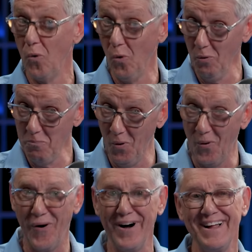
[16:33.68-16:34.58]
or
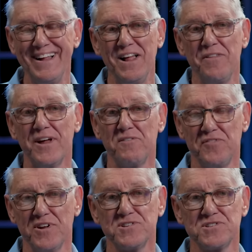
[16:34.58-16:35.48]
more that
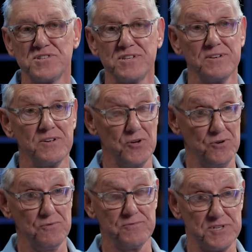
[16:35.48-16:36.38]
fits
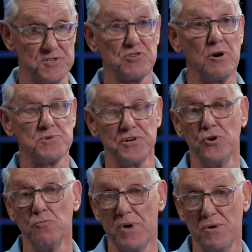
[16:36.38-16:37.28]
who the description
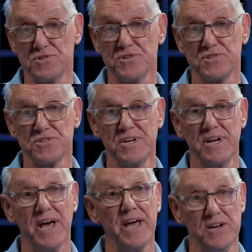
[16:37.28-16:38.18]
who Moses
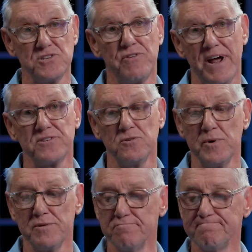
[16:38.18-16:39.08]
uh, interacted
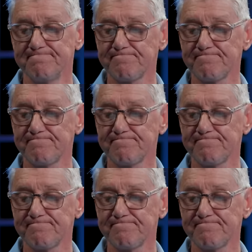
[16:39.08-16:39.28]
with.